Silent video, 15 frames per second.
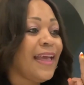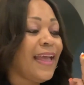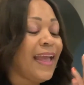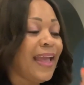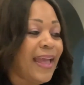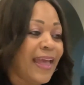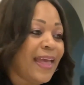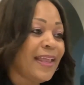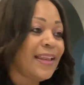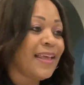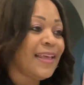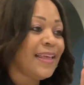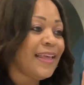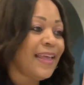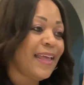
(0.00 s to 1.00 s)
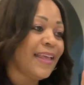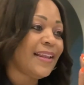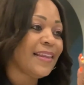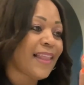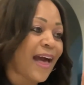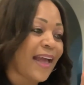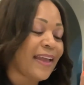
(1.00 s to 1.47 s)
and
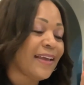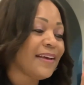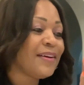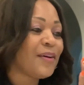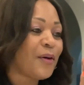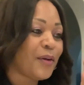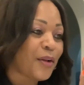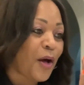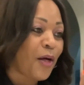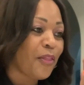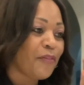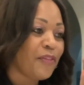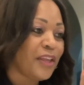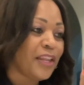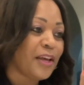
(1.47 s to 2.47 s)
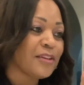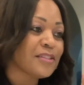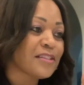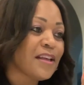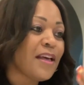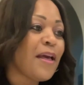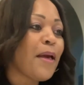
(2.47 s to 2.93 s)
hit like on all the videos.
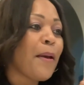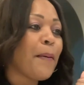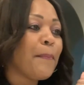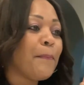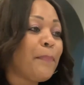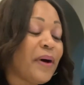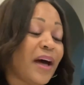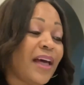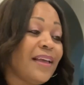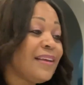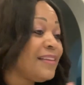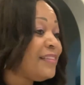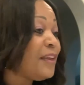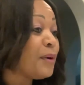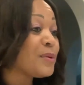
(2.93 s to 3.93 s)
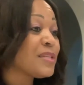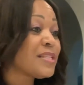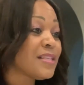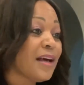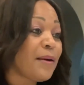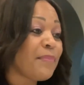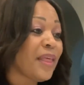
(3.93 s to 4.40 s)
But there were
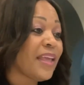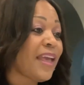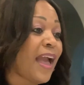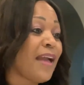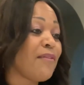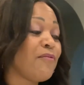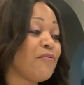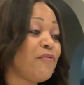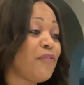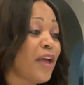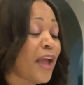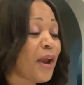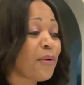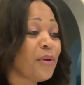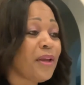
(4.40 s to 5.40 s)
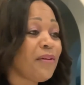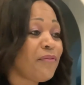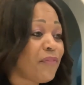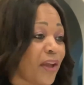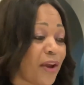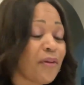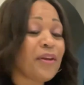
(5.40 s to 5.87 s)
some that came very,
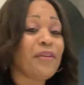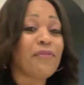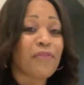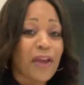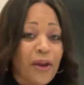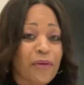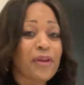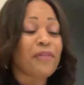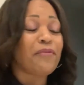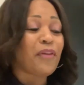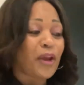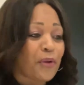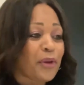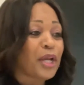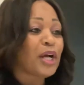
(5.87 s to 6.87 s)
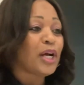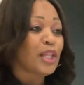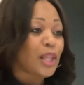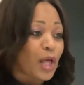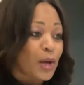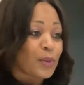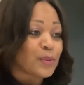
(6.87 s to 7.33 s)
very, very, very
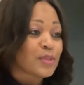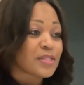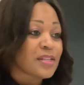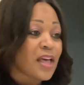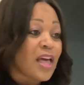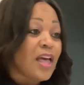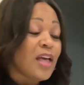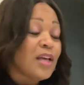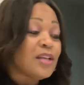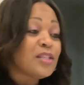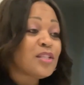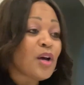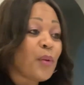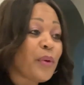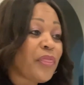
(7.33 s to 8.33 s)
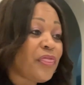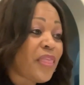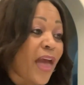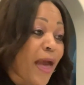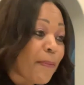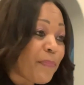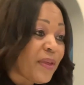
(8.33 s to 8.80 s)
close. So with
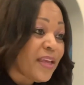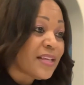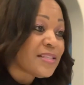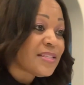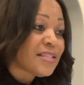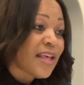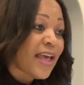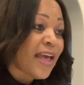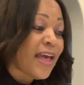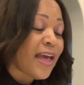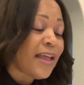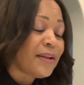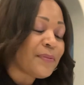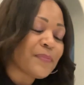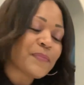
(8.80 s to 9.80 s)
that being said,